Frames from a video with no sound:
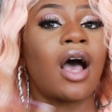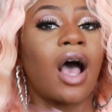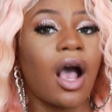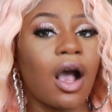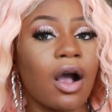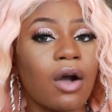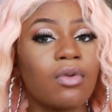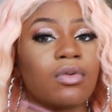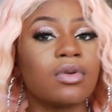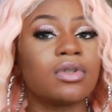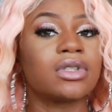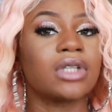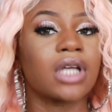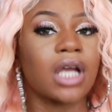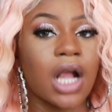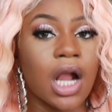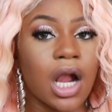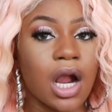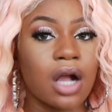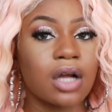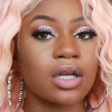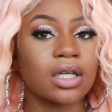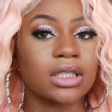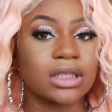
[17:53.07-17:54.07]
I always
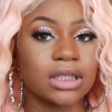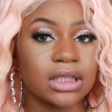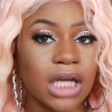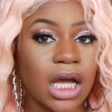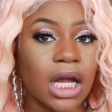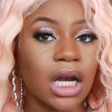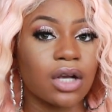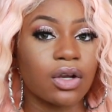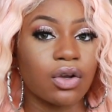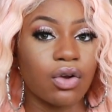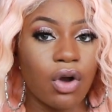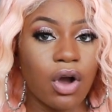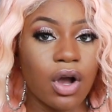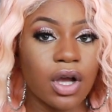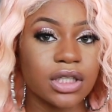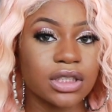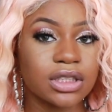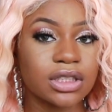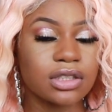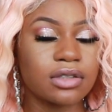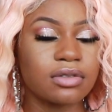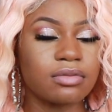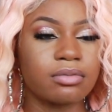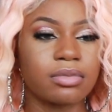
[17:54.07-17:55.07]
err on the side of
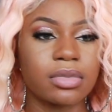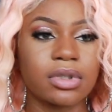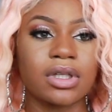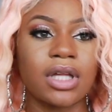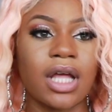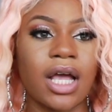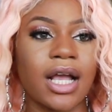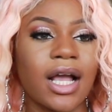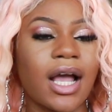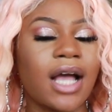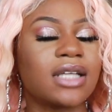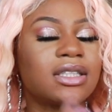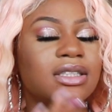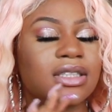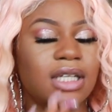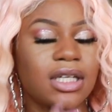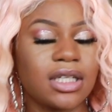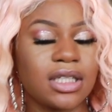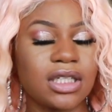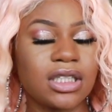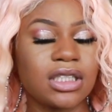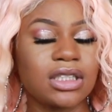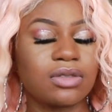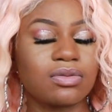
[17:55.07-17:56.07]
caution, but like I
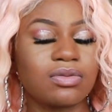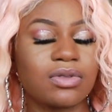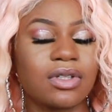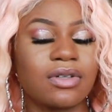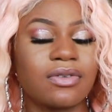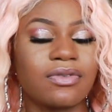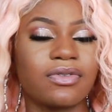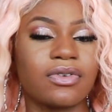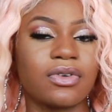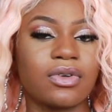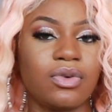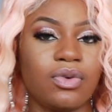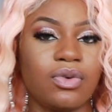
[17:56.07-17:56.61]
take each one for